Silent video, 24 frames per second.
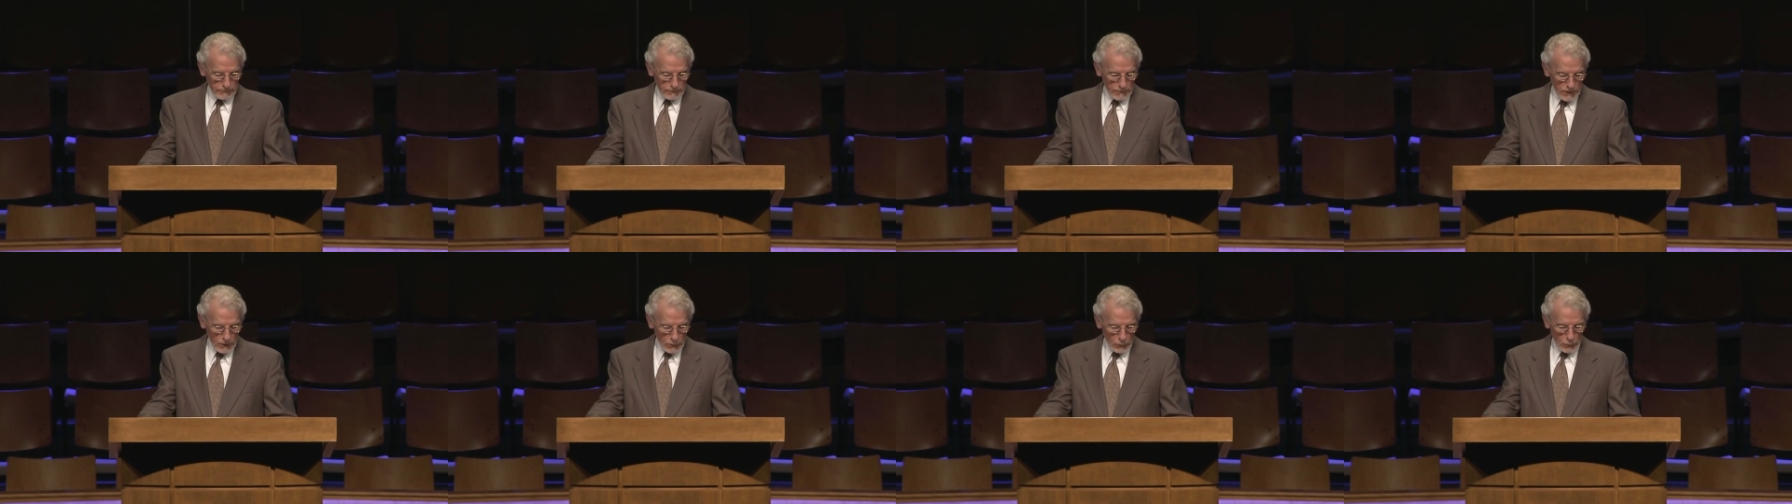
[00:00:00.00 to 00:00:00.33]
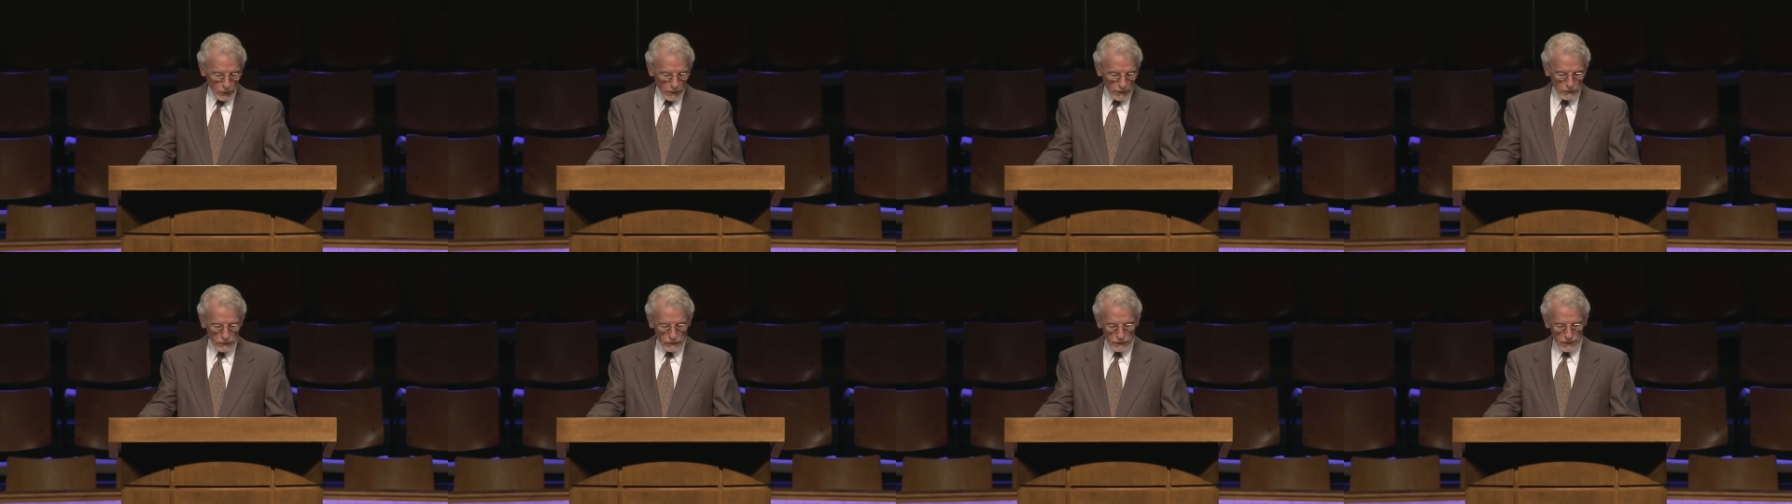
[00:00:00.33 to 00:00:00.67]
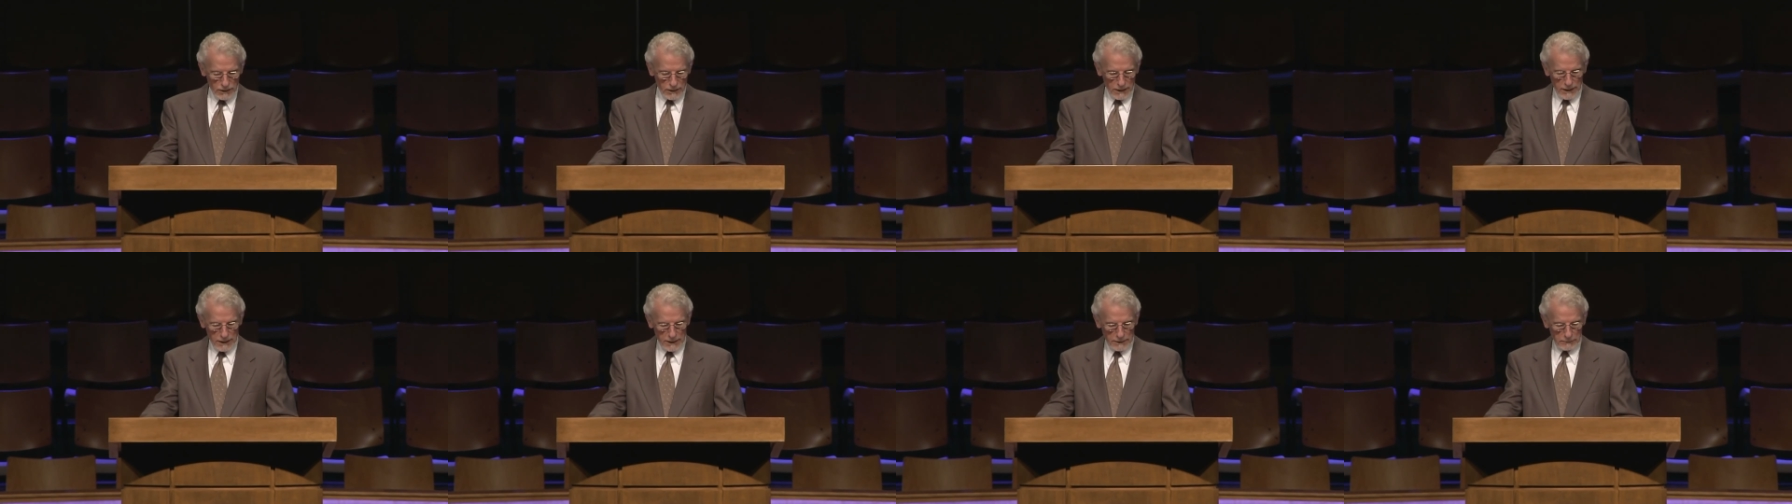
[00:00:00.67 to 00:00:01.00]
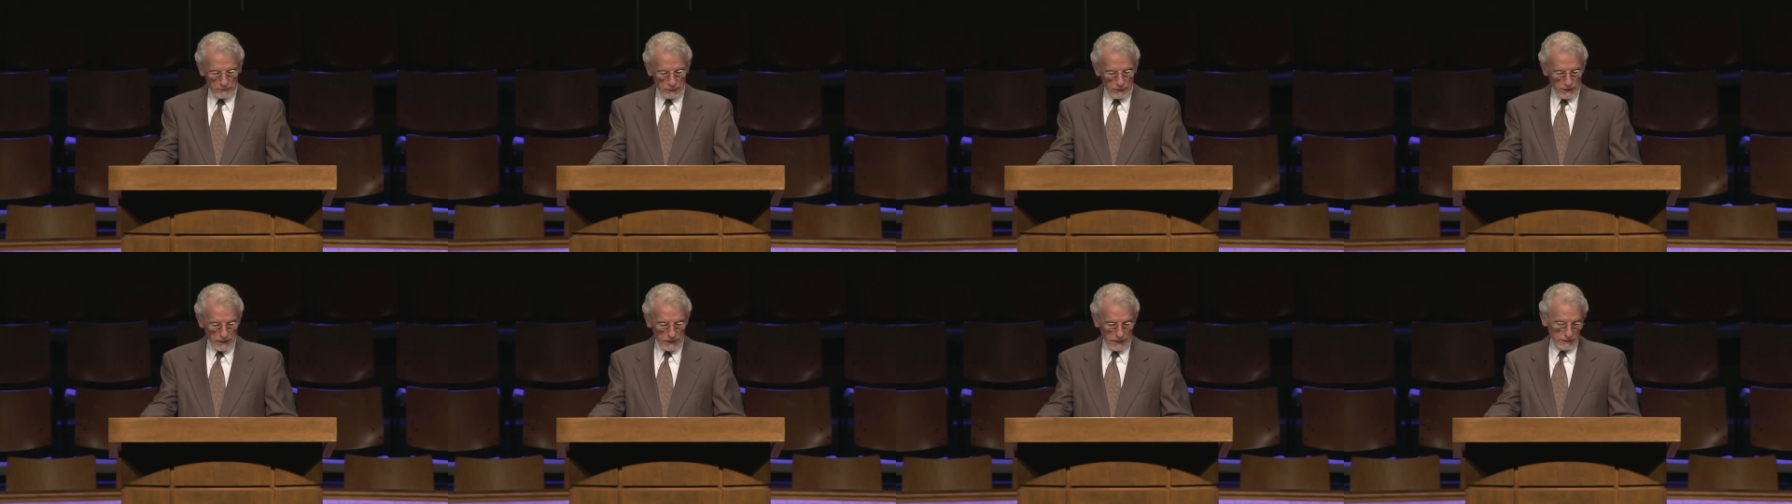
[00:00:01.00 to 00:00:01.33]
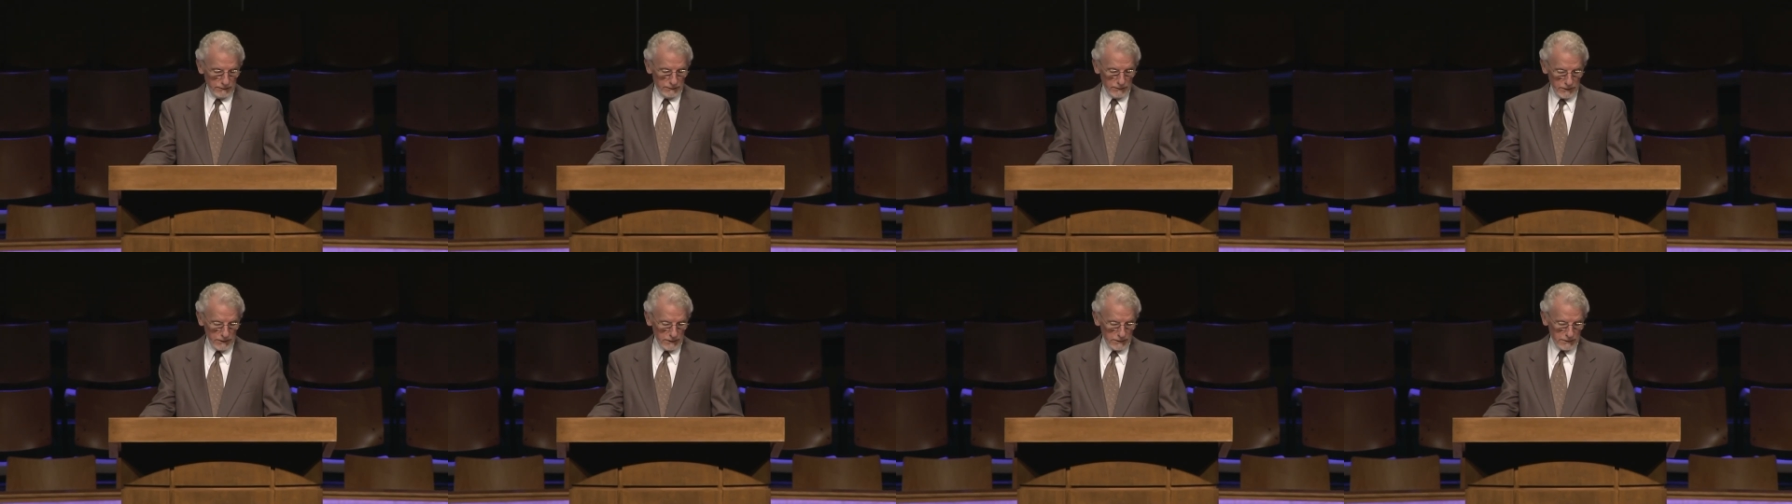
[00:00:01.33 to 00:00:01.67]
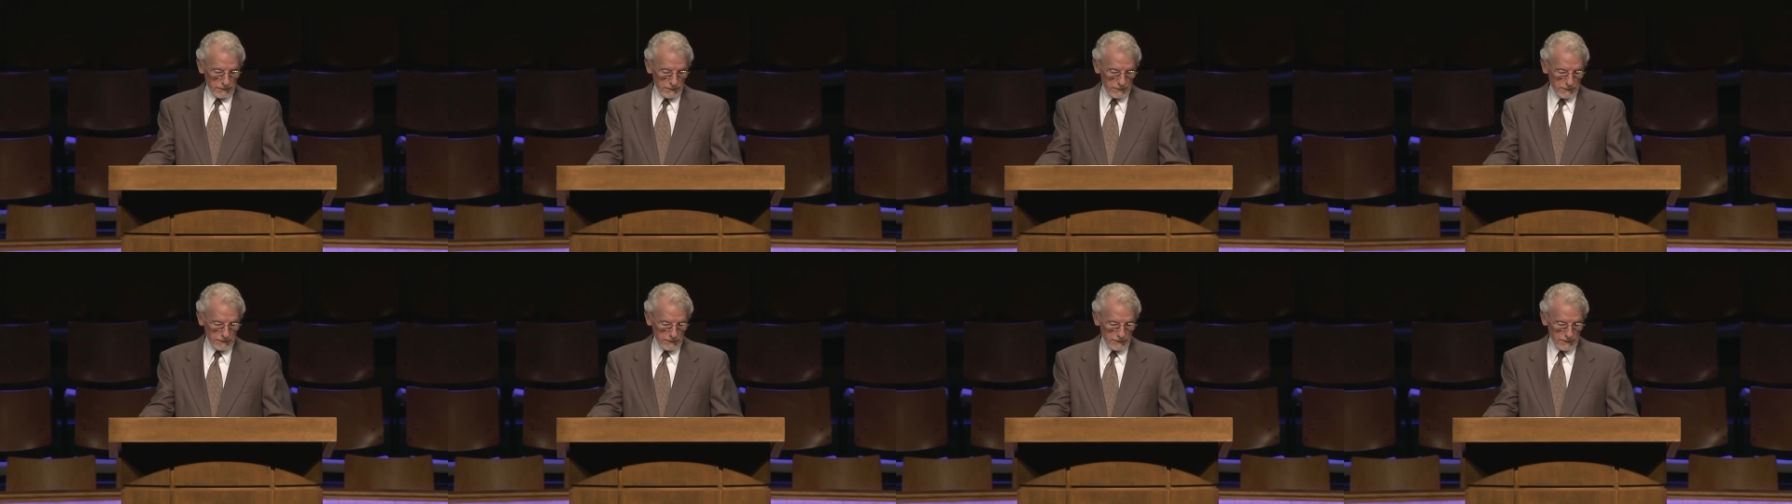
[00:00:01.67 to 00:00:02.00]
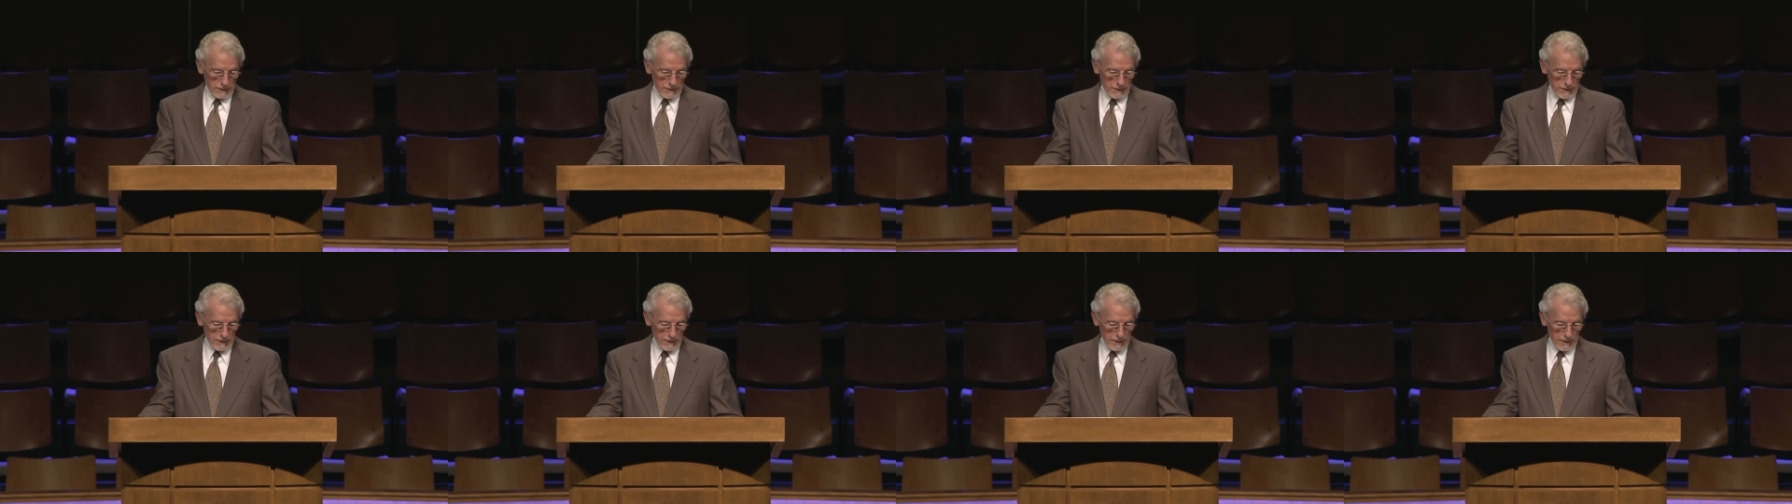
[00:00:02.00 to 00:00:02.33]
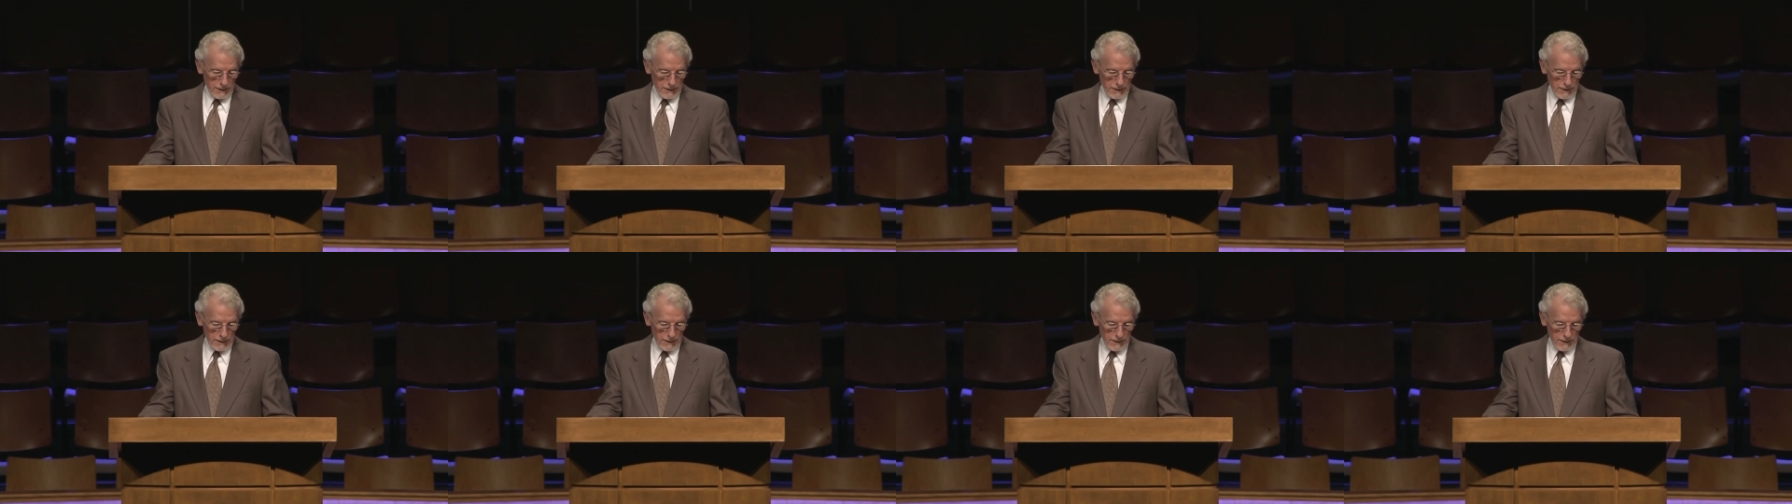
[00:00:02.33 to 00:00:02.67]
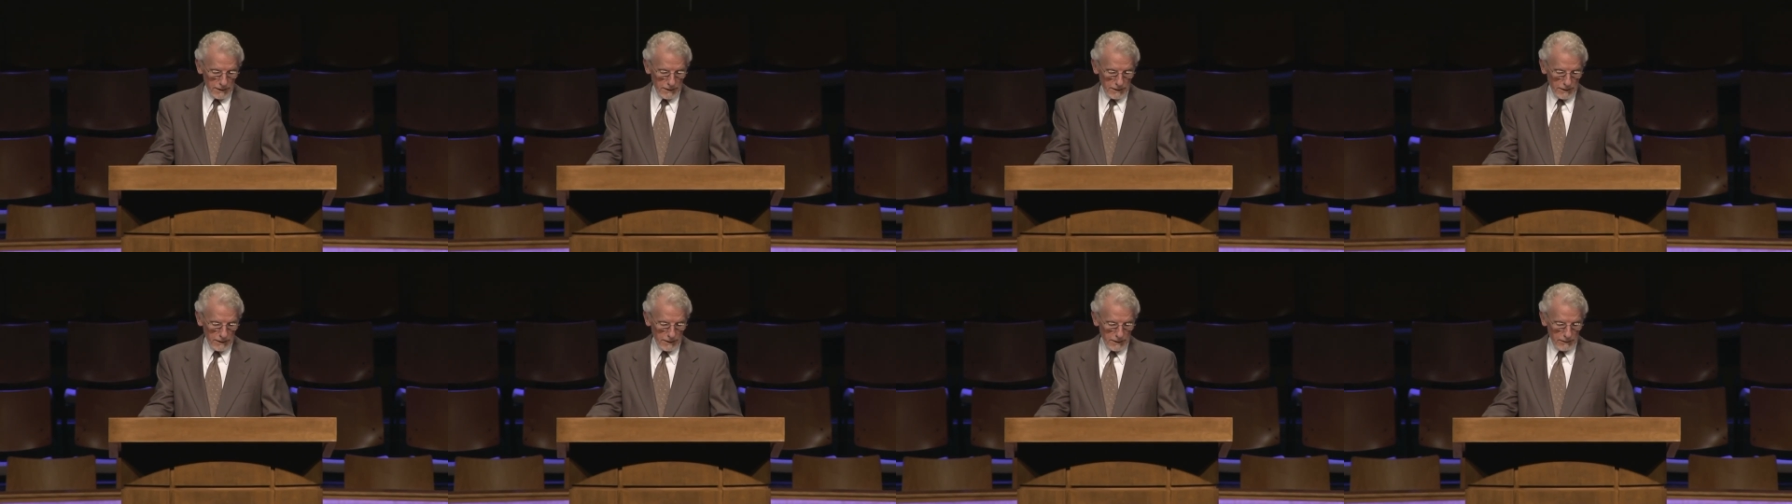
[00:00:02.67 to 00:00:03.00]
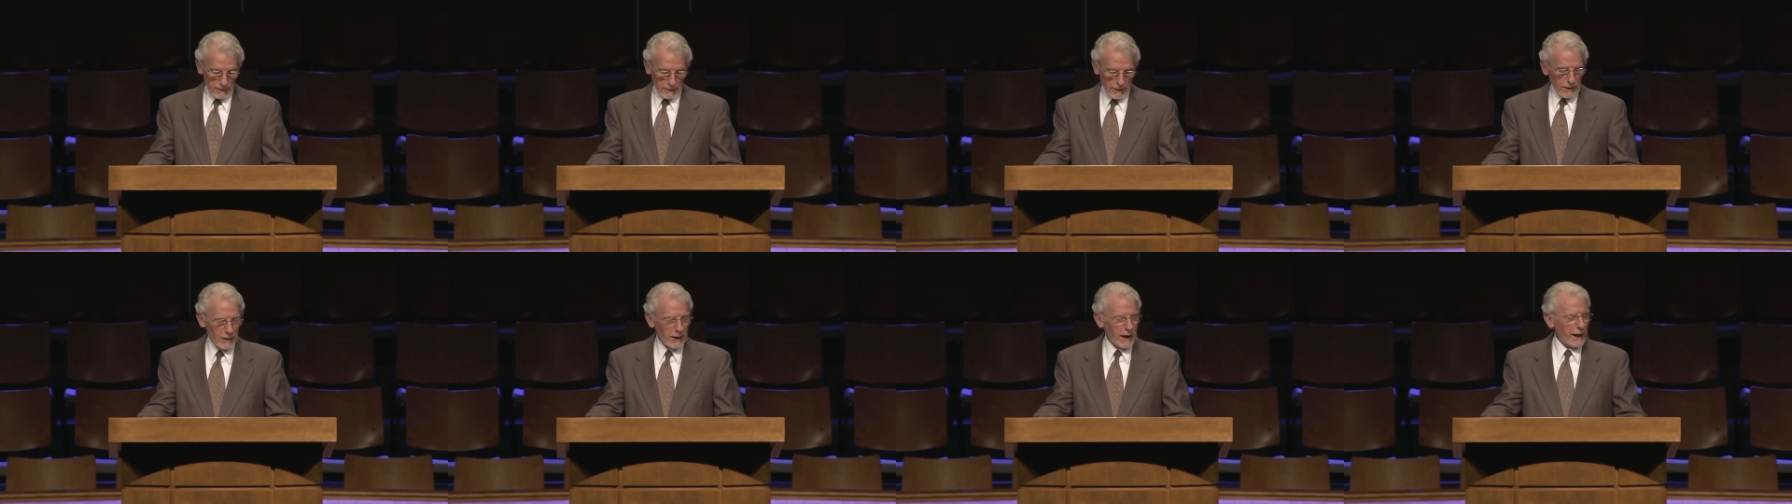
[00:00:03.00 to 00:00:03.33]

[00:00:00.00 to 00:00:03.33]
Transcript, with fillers: You're worse than an unbeliever. Well,